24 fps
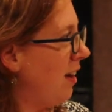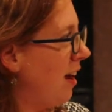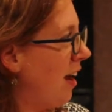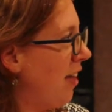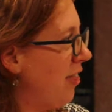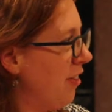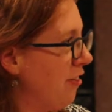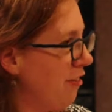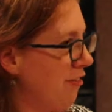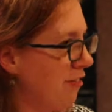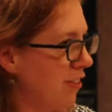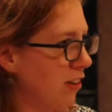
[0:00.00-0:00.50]

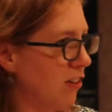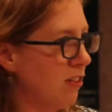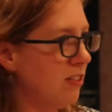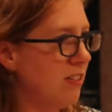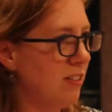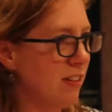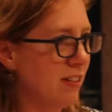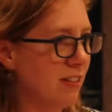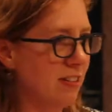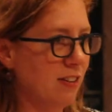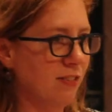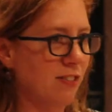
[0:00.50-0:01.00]
and the
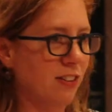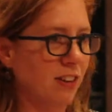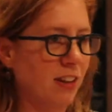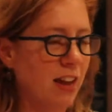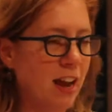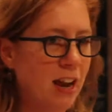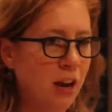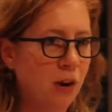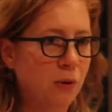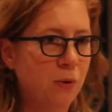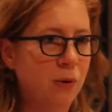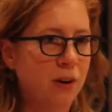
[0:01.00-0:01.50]
fierceness of
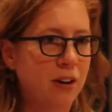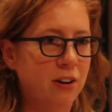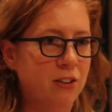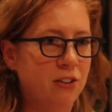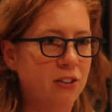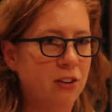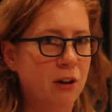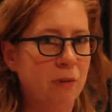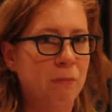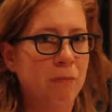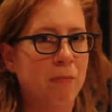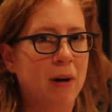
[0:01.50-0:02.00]

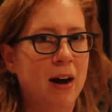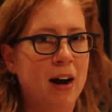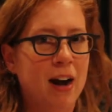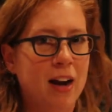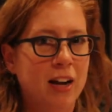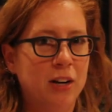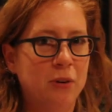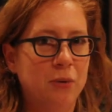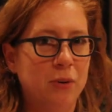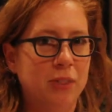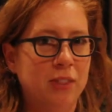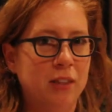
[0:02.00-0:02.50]
language
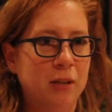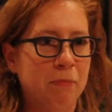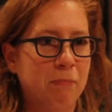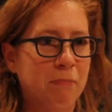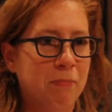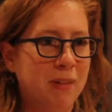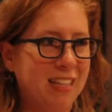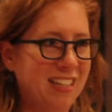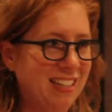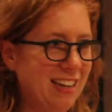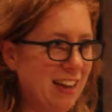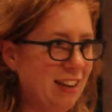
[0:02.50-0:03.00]
combined with the
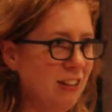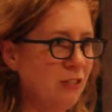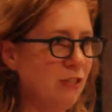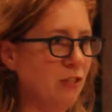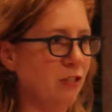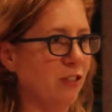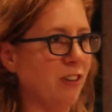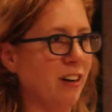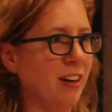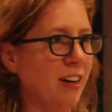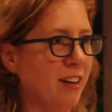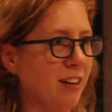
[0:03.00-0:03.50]

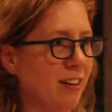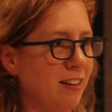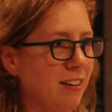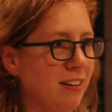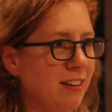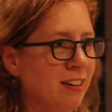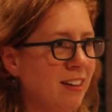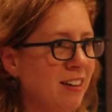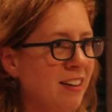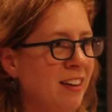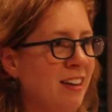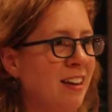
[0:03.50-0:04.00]

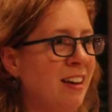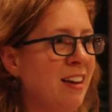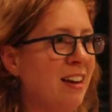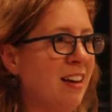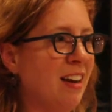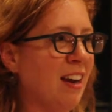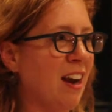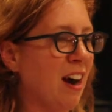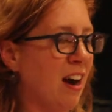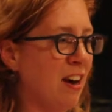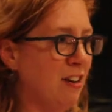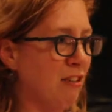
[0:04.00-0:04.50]
pedestrian
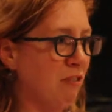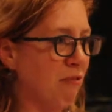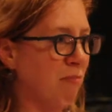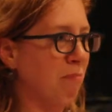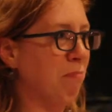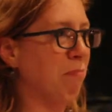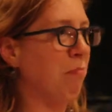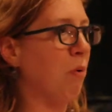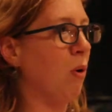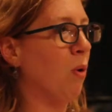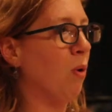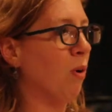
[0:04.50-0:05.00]
kind
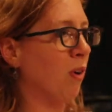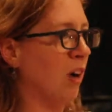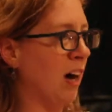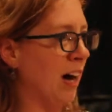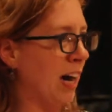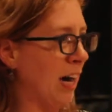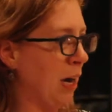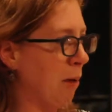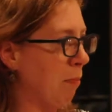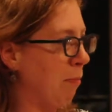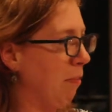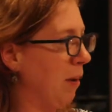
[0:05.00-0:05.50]
of
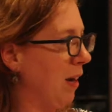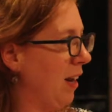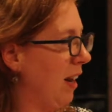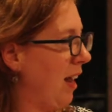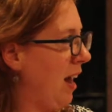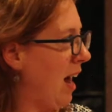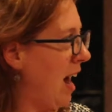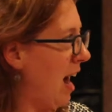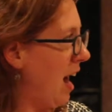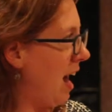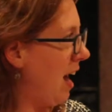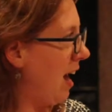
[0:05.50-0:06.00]
boring
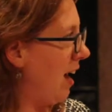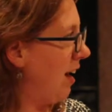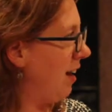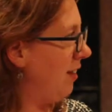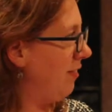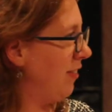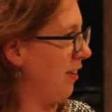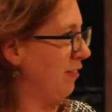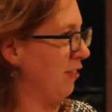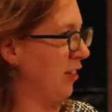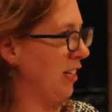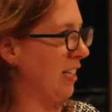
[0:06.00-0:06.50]
blah
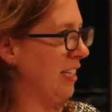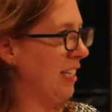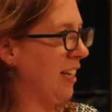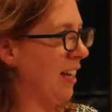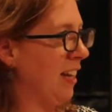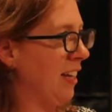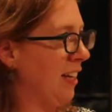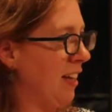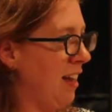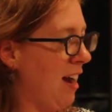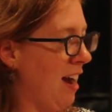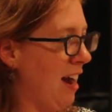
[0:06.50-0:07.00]
of
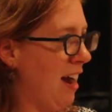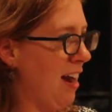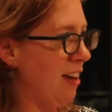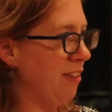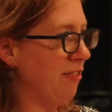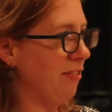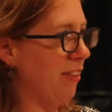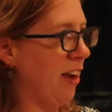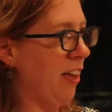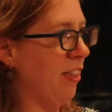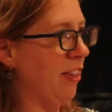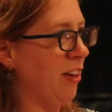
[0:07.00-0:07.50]
everyday
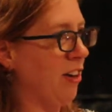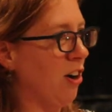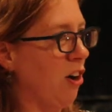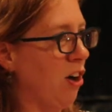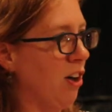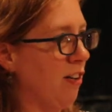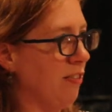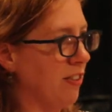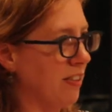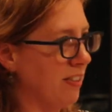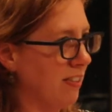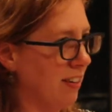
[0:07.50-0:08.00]
life. And then
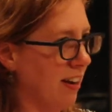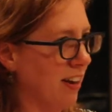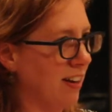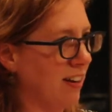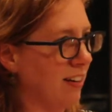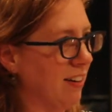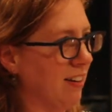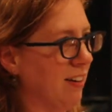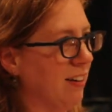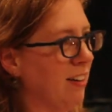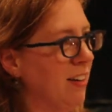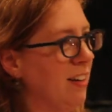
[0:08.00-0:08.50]
all of a
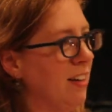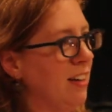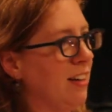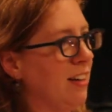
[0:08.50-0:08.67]
sudden,